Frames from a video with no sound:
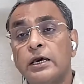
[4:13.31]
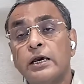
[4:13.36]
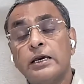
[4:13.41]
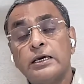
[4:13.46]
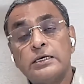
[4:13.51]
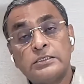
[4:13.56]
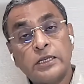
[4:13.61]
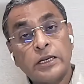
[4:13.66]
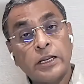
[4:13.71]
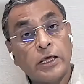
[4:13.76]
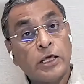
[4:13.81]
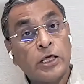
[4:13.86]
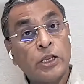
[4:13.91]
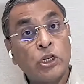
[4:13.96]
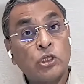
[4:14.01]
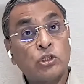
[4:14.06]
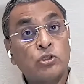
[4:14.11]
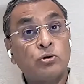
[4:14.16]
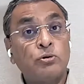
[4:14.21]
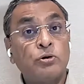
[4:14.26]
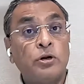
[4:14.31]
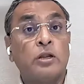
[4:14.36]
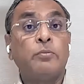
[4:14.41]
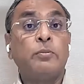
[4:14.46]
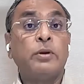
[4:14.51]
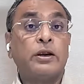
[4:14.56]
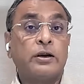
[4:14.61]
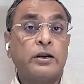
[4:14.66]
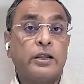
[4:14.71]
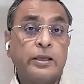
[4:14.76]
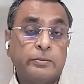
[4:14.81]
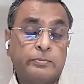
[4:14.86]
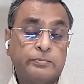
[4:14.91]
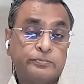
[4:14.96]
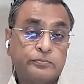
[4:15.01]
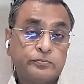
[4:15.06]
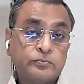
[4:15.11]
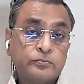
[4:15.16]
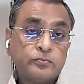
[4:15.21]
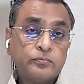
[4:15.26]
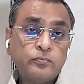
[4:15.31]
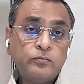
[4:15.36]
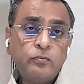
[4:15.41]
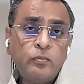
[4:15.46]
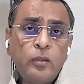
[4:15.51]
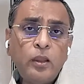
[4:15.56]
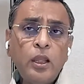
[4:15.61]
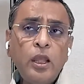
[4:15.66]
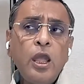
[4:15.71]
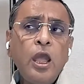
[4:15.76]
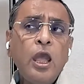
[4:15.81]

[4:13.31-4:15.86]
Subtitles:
It's an erythrodermic type.